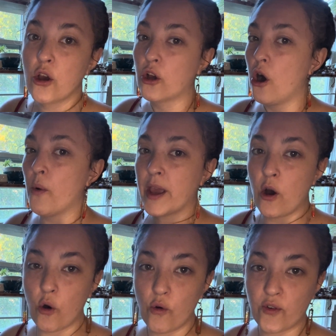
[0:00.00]
going
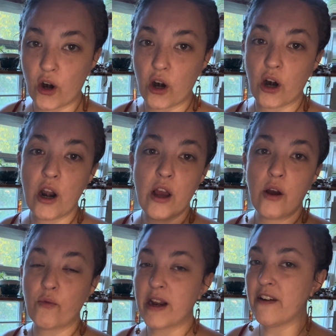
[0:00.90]
over,
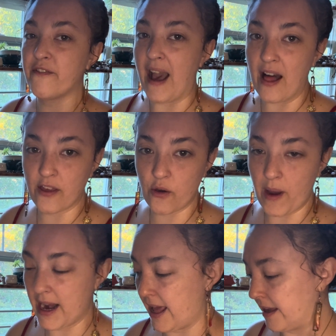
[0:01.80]

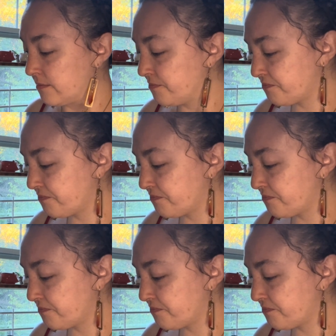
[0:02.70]
reevaluating,